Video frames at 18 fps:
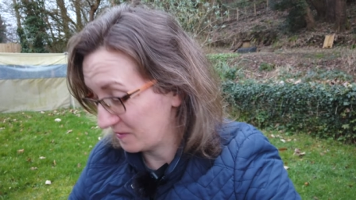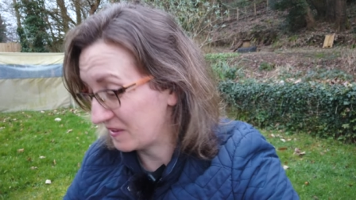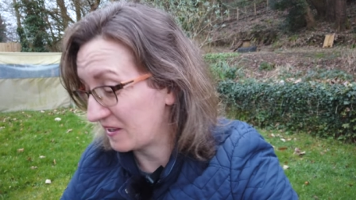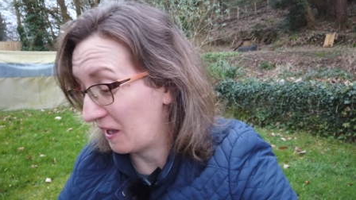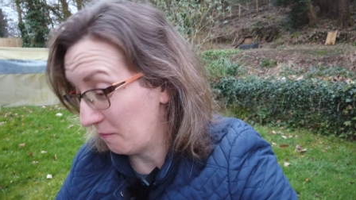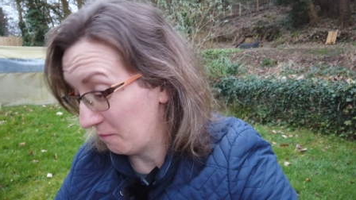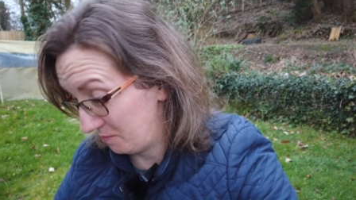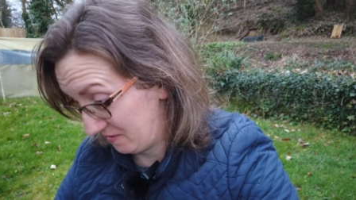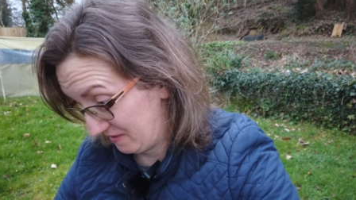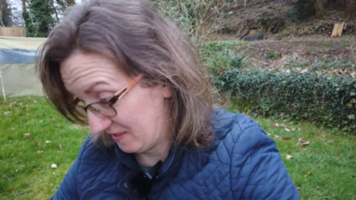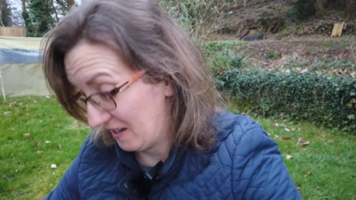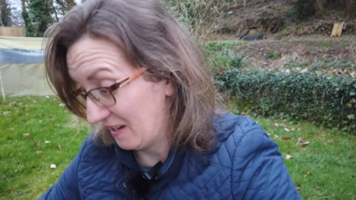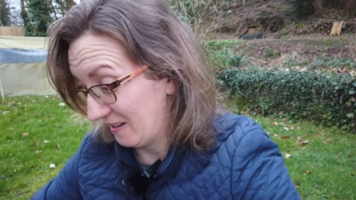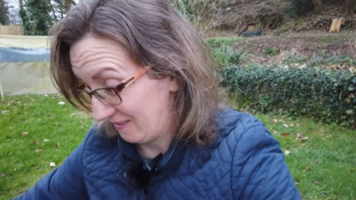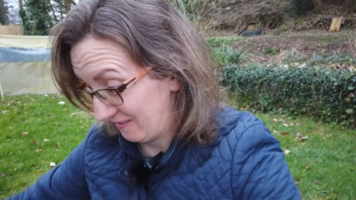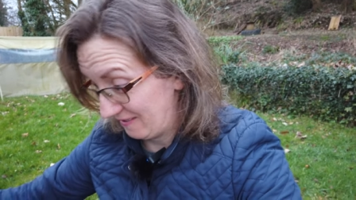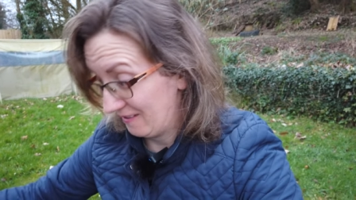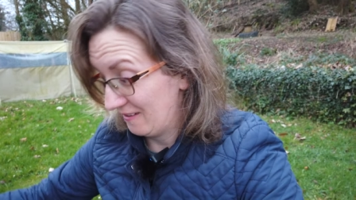
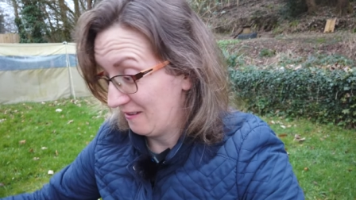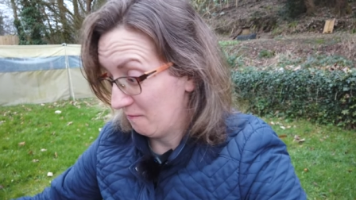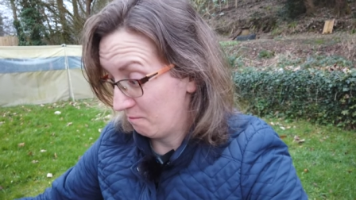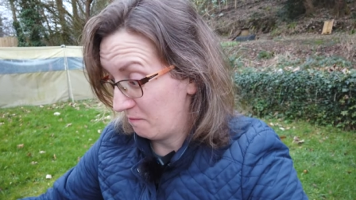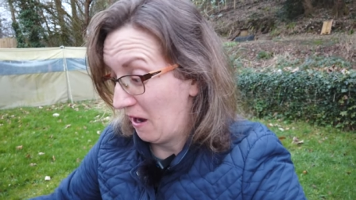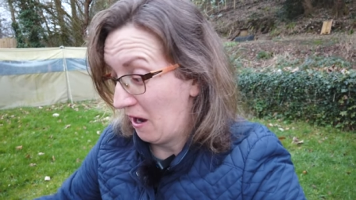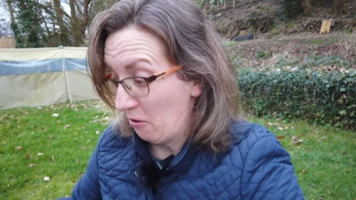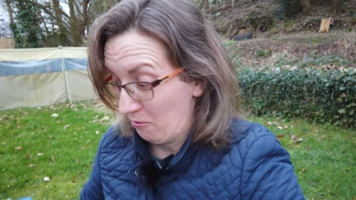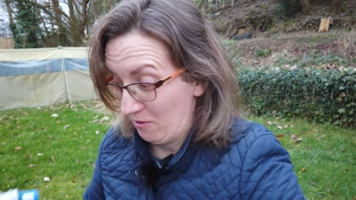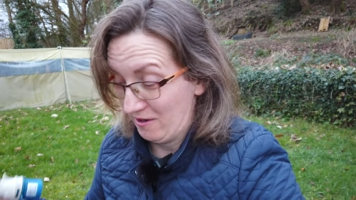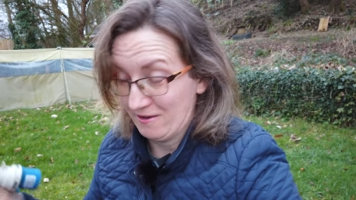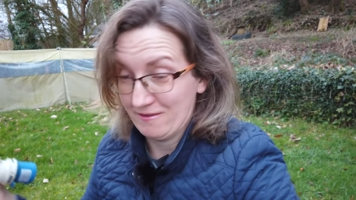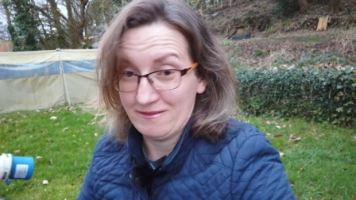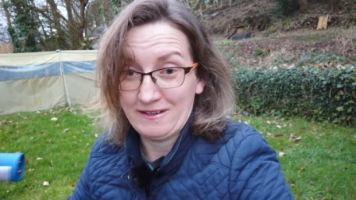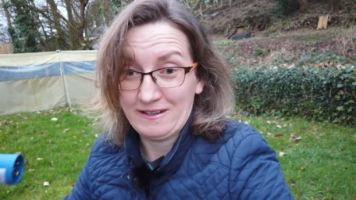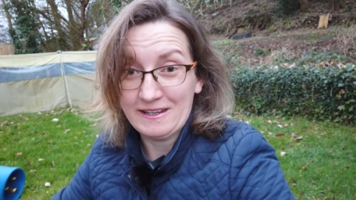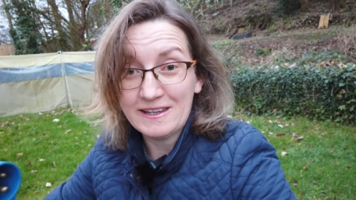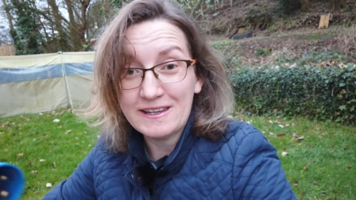campsite power
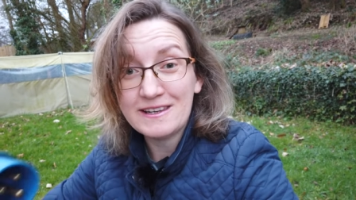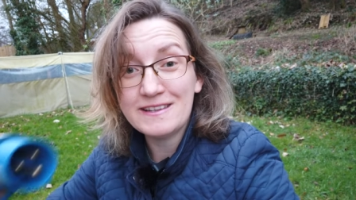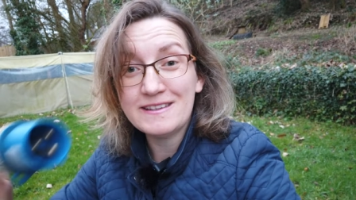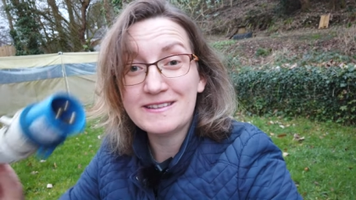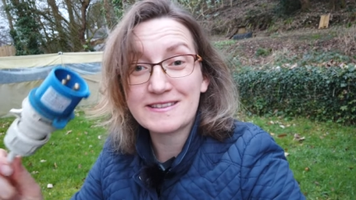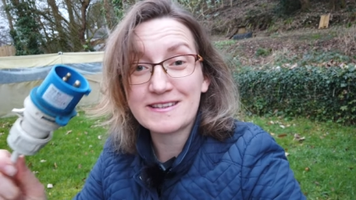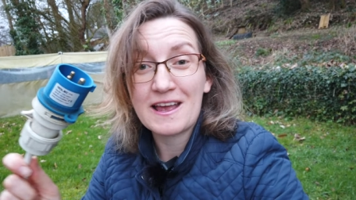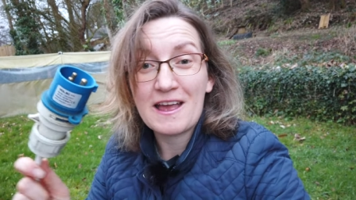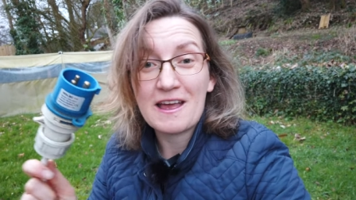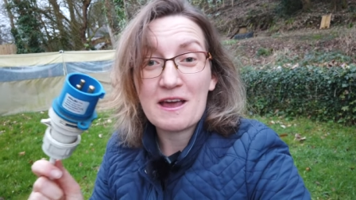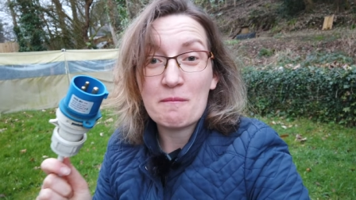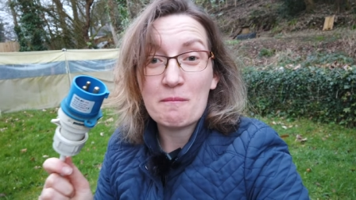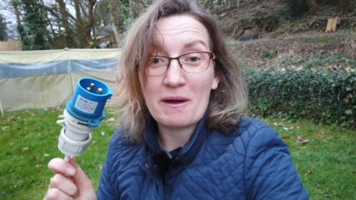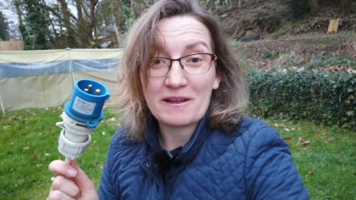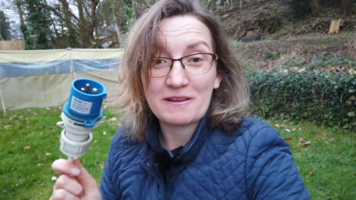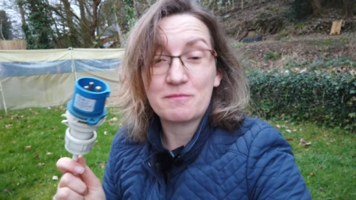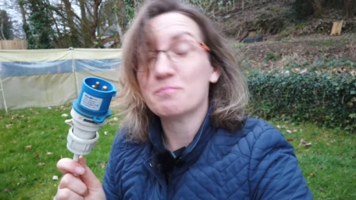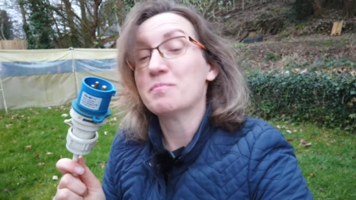leads,
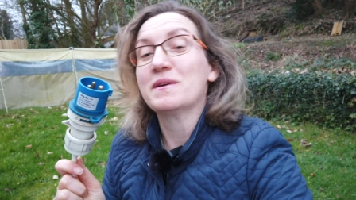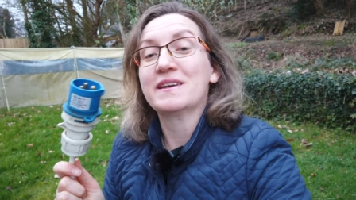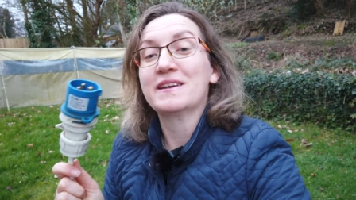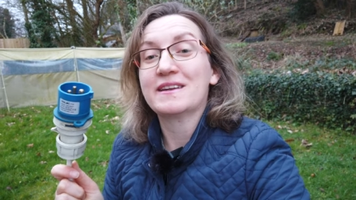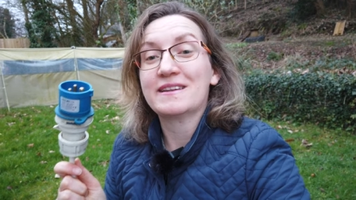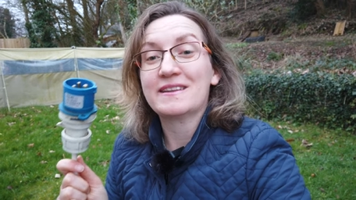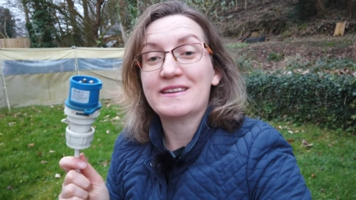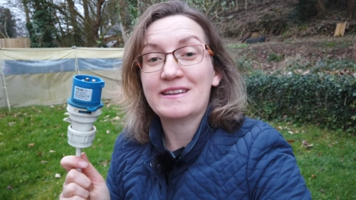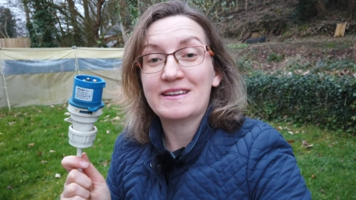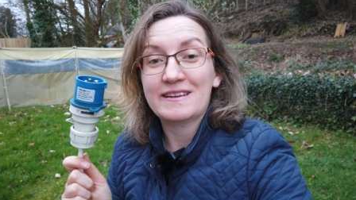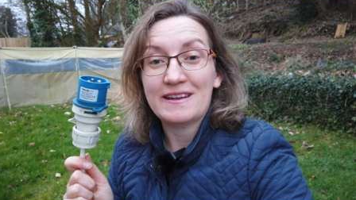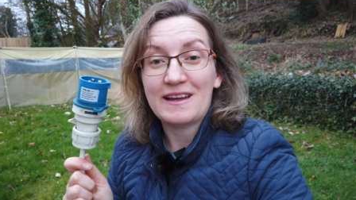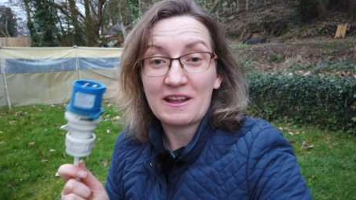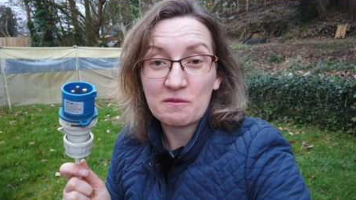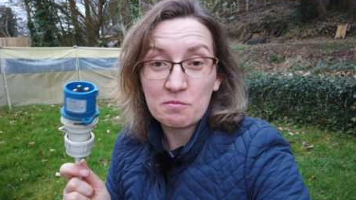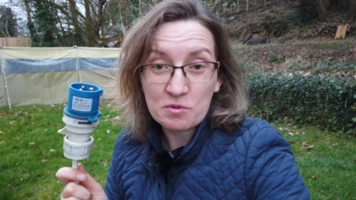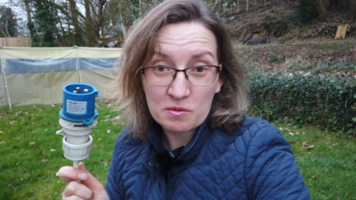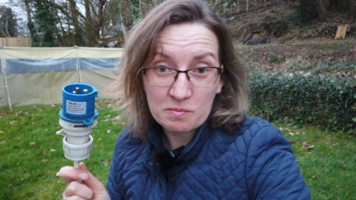but being
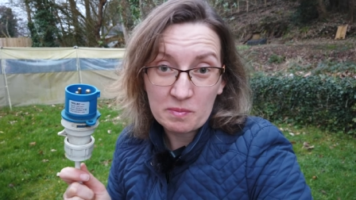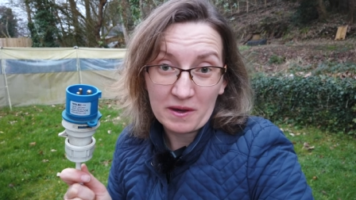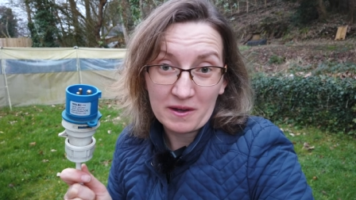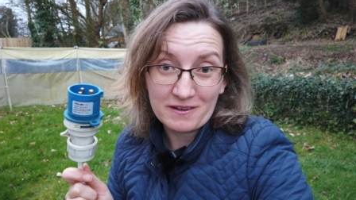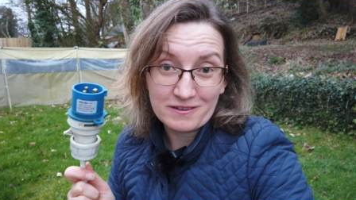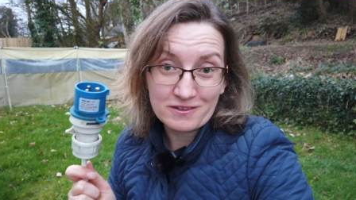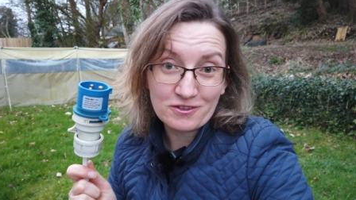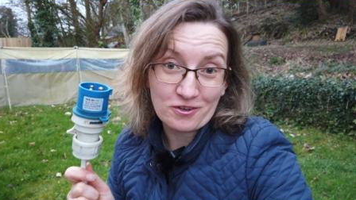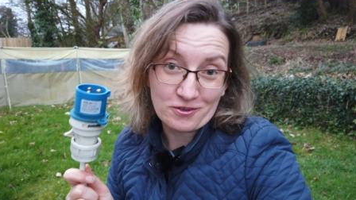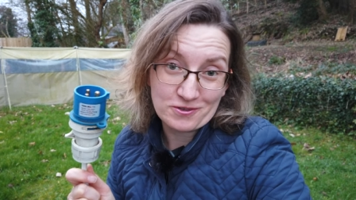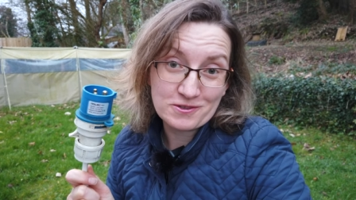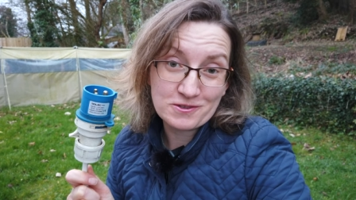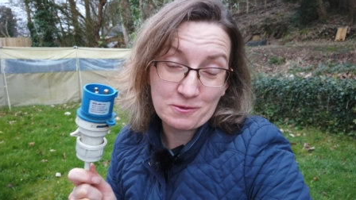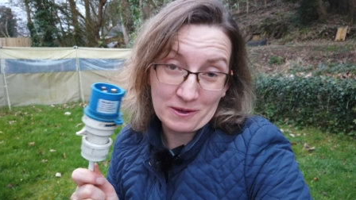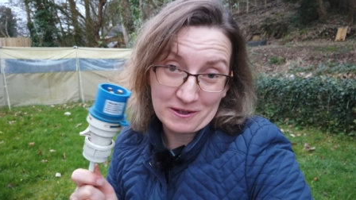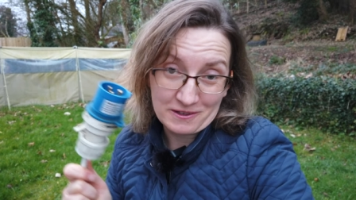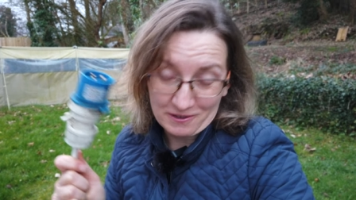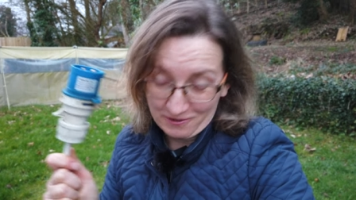unprepared costs
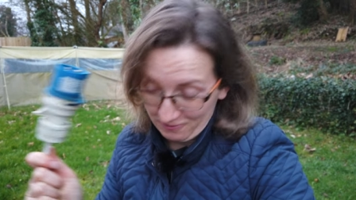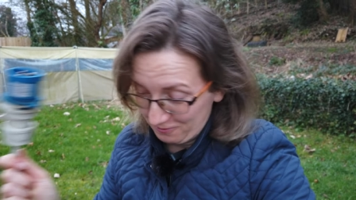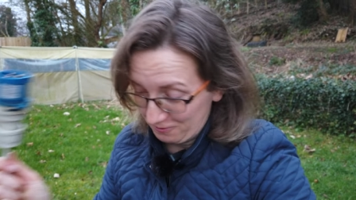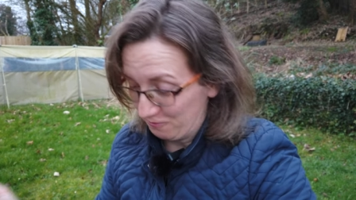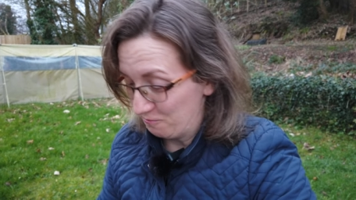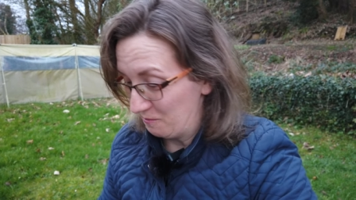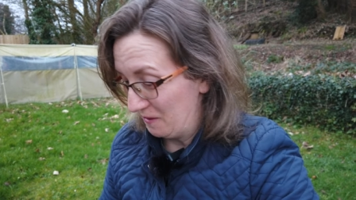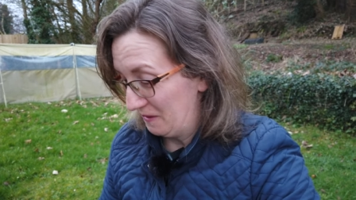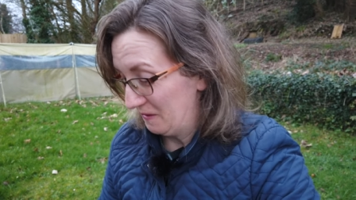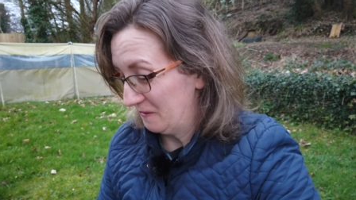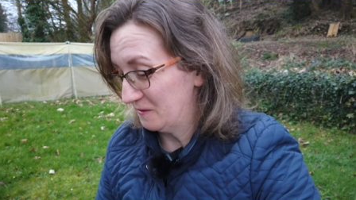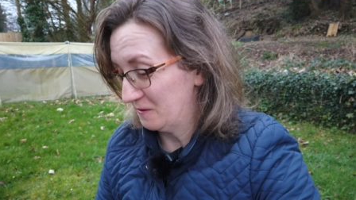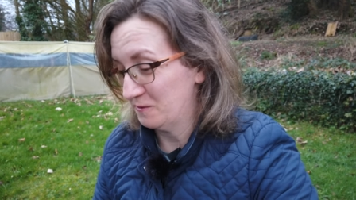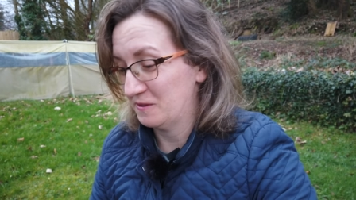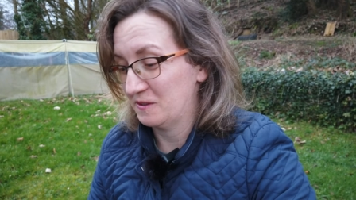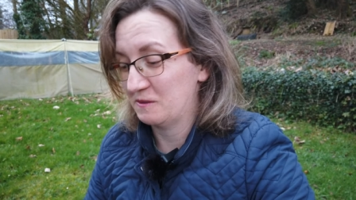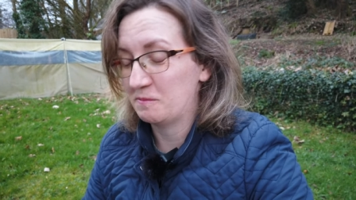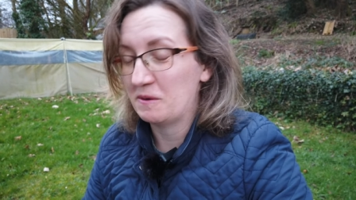quite a lot of money,
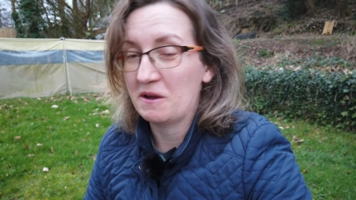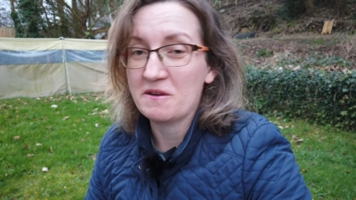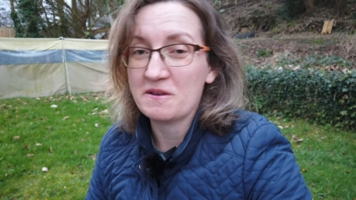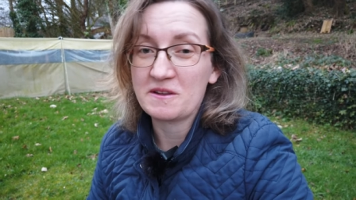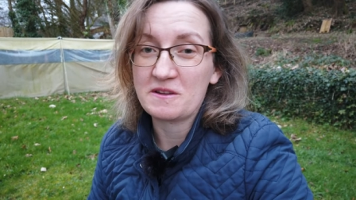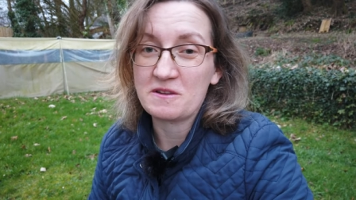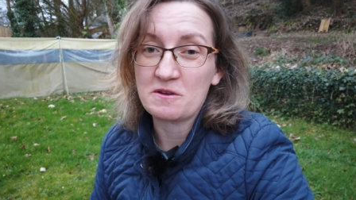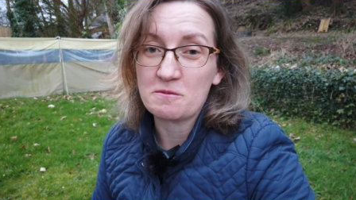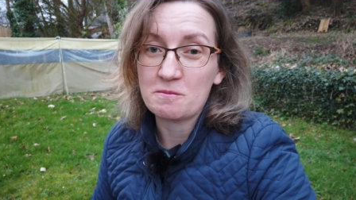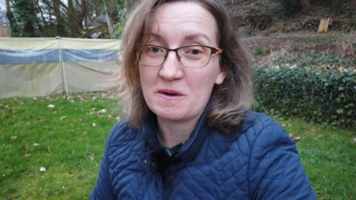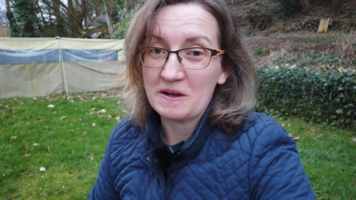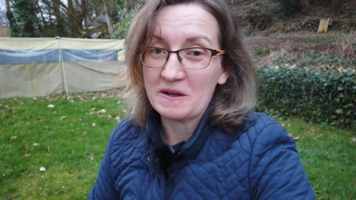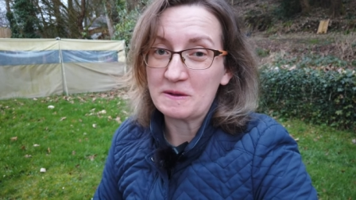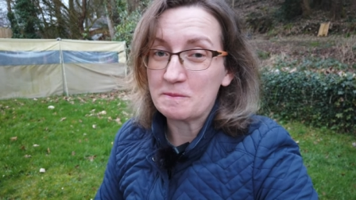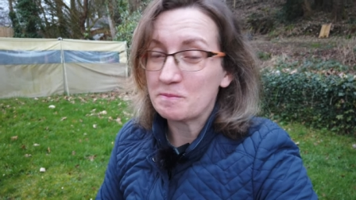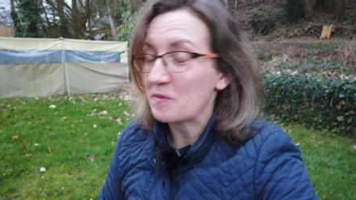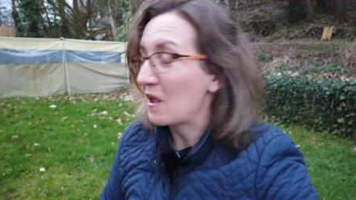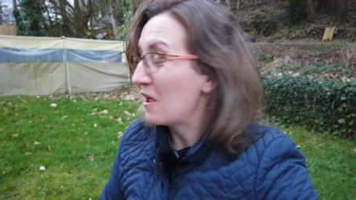so just bear it in your
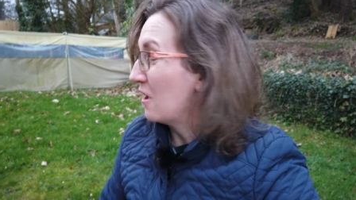mind.